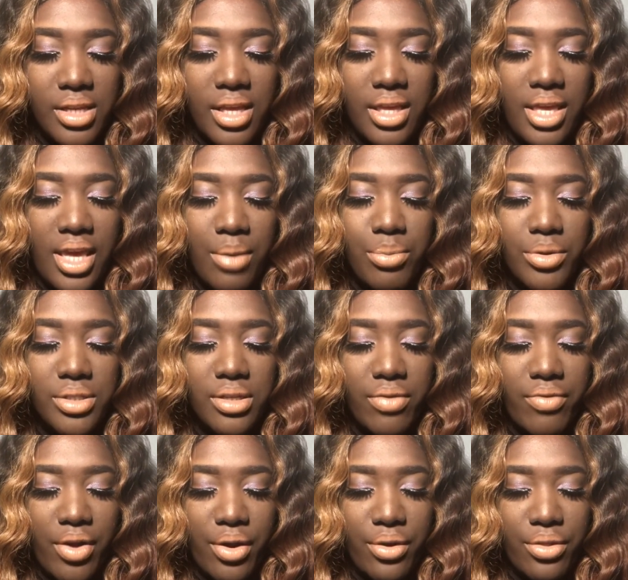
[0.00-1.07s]
Keepers of
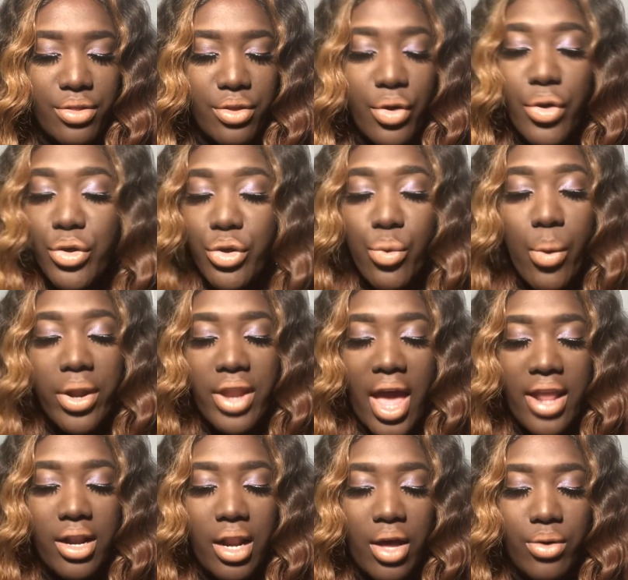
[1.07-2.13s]
earth, you are not
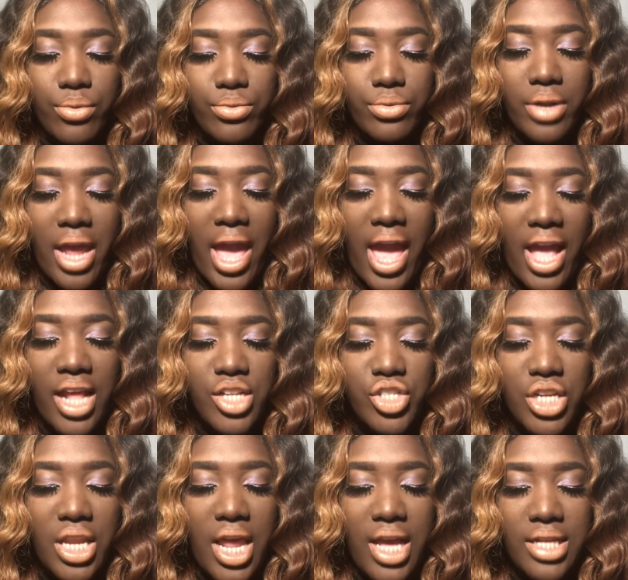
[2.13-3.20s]
alone.
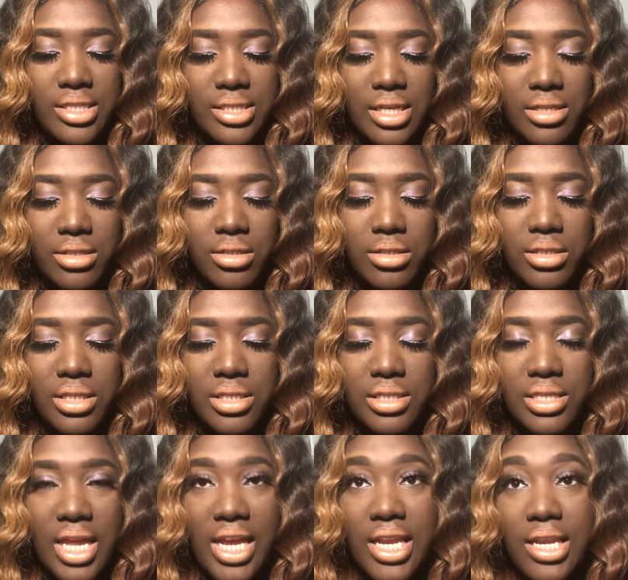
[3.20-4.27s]
Ancient ancestors
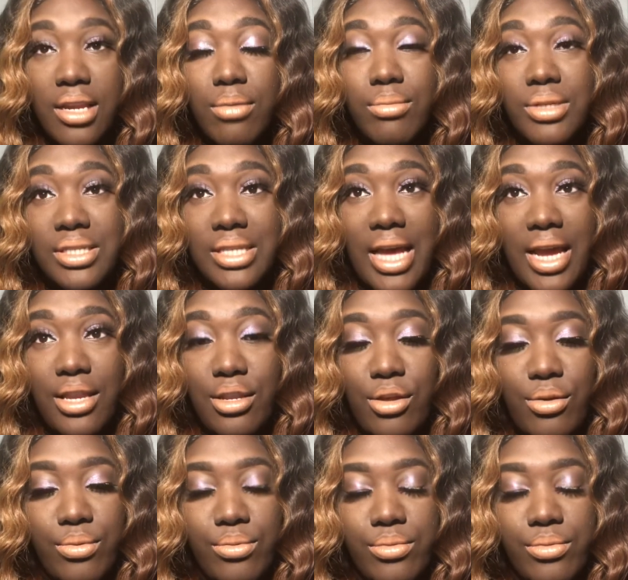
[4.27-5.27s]
stand beside you.